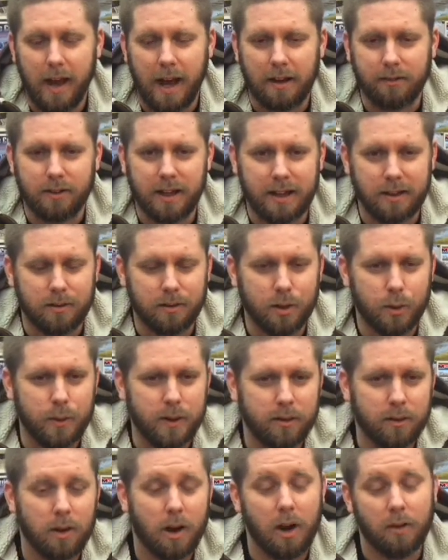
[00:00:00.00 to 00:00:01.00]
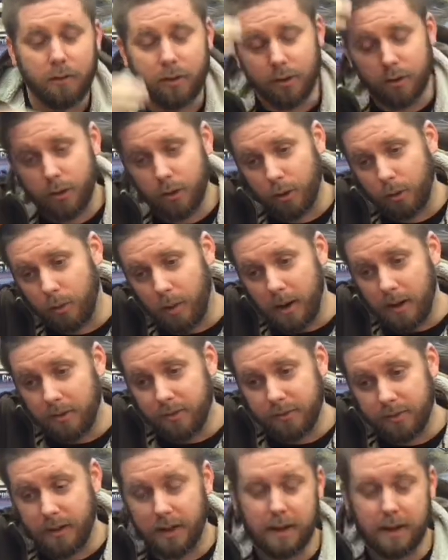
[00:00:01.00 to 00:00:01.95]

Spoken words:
I've taken 2 weeks off. It was a little rough.